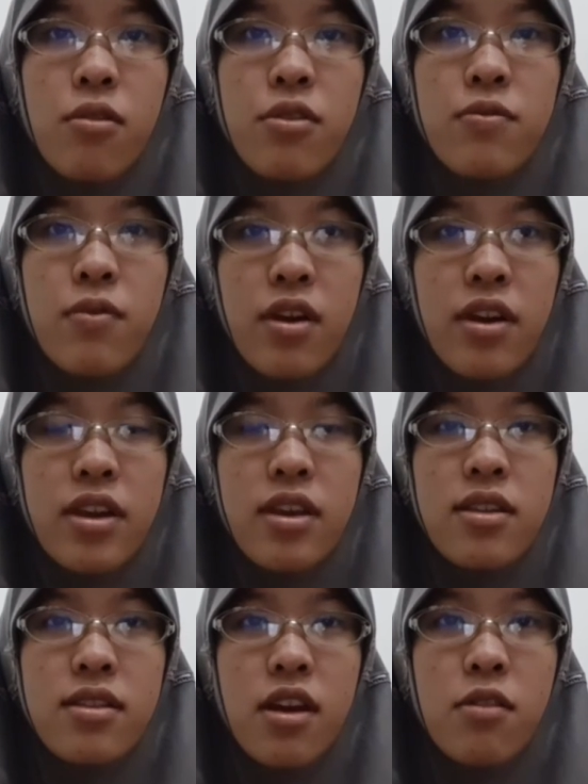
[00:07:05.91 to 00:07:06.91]
or
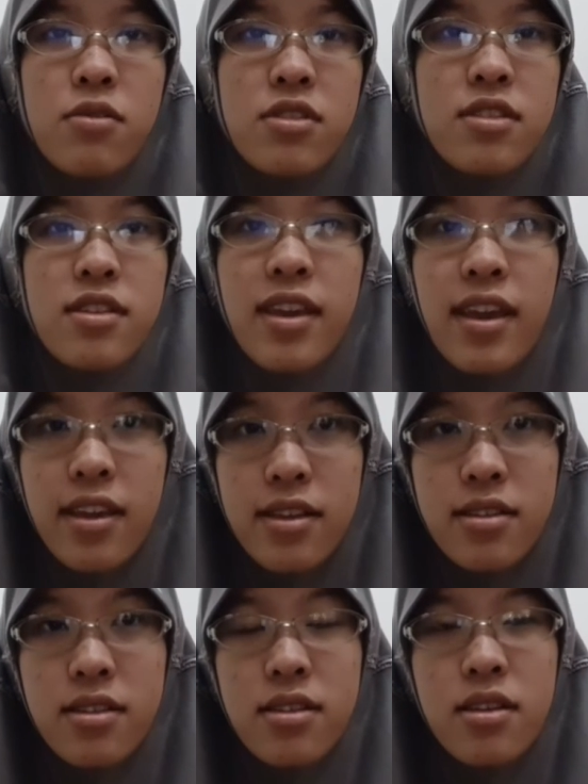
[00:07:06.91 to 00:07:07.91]
why that was the
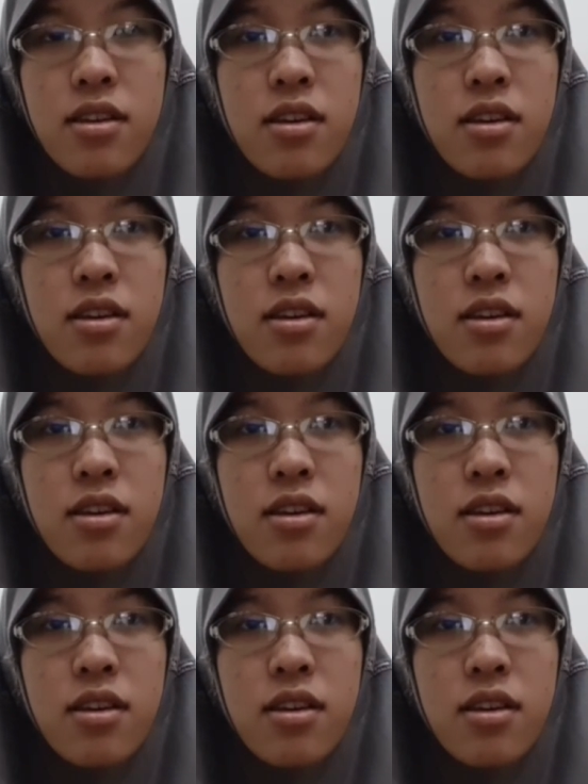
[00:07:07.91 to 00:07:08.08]
case.